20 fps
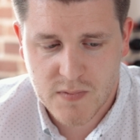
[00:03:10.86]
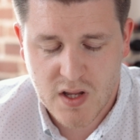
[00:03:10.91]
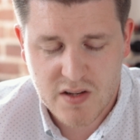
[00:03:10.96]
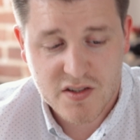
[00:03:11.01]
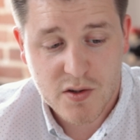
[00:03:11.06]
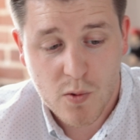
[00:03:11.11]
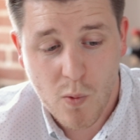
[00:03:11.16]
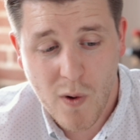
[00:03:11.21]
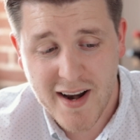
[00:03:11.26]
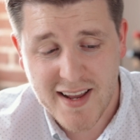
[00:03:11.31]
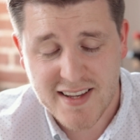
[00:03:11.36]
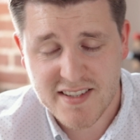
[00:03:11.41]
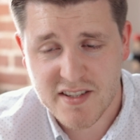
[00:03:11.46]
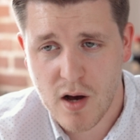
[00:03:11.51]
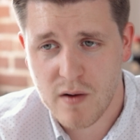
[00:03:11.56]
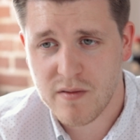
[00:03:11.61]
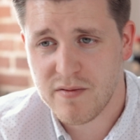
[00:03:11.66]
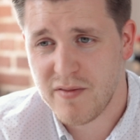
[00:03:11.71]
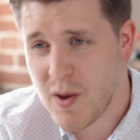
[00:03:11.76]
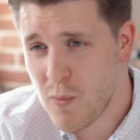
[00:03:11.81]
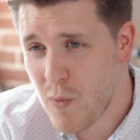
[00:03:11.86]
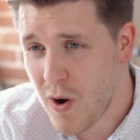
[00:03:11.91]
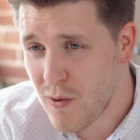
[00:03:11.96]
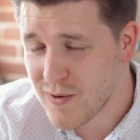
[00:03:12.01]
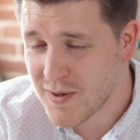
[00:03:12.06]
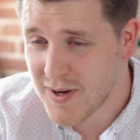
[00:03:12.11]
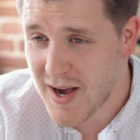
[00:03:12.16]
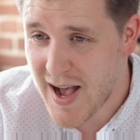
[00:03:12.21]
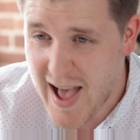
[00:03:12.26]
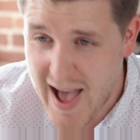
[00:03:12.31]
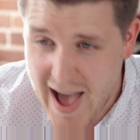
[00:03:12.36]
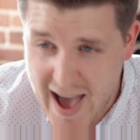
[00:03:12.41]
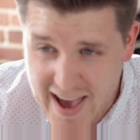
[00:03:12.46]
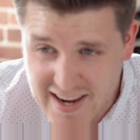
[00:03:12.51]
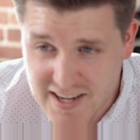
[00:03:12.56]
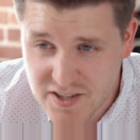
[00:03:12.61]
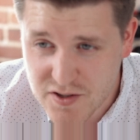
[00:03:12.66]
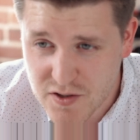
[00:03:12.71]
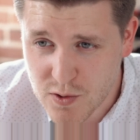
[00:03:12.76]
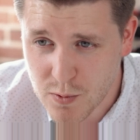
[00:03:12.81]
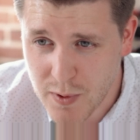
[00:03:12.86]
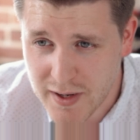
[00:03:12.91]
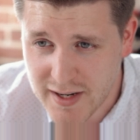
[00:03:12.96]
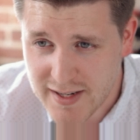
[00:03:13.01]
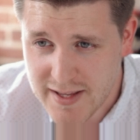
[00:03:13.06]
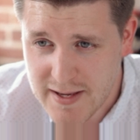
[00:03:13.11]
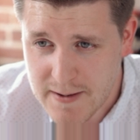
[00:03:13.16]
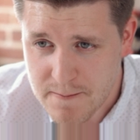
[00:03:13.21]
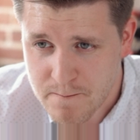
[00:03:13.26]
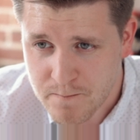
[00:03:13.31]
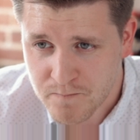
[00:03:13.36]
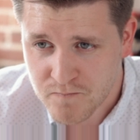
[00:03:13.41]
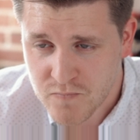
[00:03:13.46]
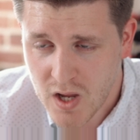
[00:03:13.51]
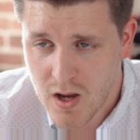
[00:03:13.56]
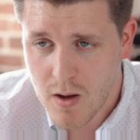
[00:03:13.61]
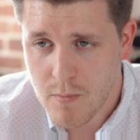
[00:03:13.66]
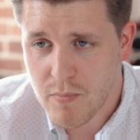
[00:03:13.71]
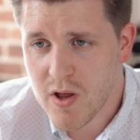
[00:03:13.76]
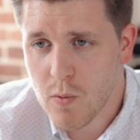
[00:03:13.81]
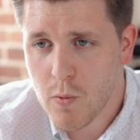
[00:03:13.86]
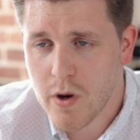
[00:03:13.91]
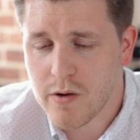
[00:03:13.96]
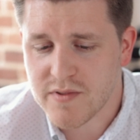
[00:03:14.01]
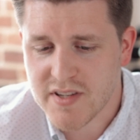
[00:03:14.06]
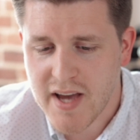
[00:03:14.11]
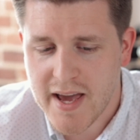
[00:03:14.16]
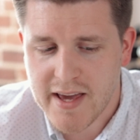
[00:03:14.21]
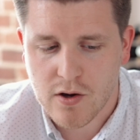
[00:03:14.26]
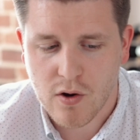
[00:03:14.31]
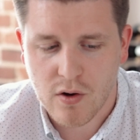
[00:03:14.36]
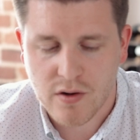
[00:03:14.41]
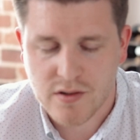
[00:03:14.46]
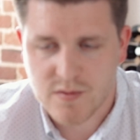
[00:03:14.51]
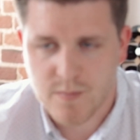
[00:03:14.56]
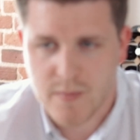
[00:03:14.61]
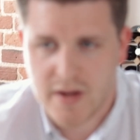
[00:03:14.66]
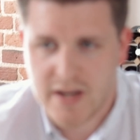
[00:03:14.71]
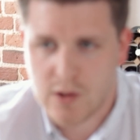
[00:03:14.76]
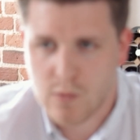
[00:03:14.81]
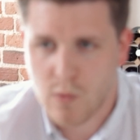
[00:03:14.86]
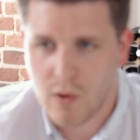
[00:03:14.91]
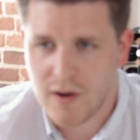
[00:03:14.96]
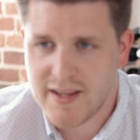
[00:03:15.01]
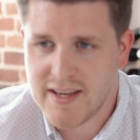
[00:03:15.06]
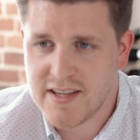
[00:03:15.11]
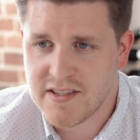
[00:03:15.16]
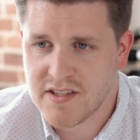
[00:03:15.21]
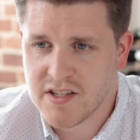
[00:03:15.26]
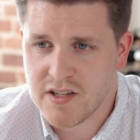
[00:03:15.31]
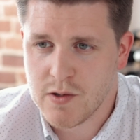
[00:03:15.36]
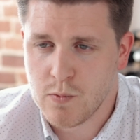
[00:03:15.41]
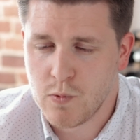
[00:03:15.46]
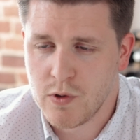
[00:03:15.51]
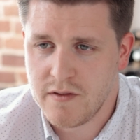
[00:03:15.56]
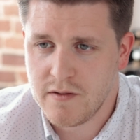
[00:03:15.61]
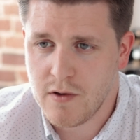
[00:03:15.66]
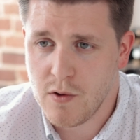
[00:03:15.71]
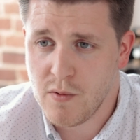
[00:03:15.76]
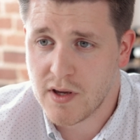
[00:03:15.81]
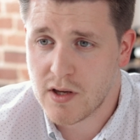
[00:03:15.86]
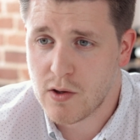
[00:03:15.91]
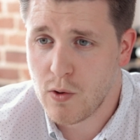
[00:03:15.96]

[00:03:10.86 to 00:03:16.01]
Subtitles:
So the wine itself, it won't age as quickly, but it won't take on as many qualities as it would do in